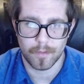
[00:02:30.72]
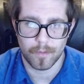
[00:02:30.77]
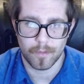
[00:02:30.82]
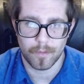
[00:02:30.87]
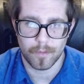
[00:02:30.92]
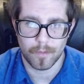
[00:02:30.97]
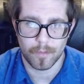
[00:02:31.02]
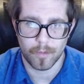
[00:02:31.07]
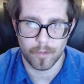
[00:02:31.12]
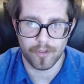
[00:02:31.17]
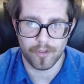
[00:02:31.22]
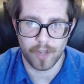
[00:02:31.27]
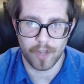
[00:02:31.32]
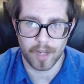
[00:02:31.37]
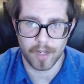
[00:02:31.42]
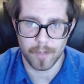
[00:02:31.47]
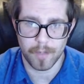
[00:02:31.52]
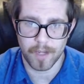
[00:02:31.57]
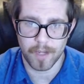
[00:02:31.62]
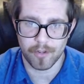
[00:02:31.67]
We're checking
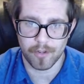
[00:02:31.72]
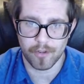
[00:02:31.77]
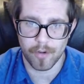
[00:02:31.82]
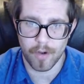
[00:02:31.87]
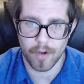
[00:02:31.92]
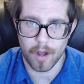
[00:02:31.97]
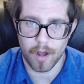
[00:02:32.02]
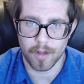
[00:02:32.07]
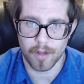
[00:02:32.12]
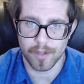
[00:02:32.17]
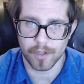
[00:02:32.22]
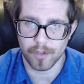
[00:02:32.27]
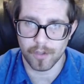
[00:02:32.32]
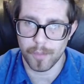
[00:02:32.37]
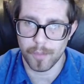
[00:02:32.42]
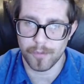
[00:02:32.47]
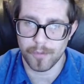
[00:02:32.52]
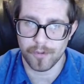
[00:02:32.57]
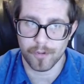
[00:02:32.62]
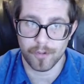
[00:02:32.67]
to make sure all the
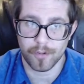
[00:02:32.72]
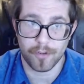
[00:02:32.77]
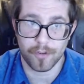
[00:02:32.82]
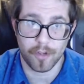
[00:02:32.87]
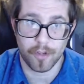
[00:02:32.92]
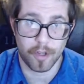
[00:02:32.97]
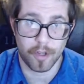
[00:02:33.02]
clips are installed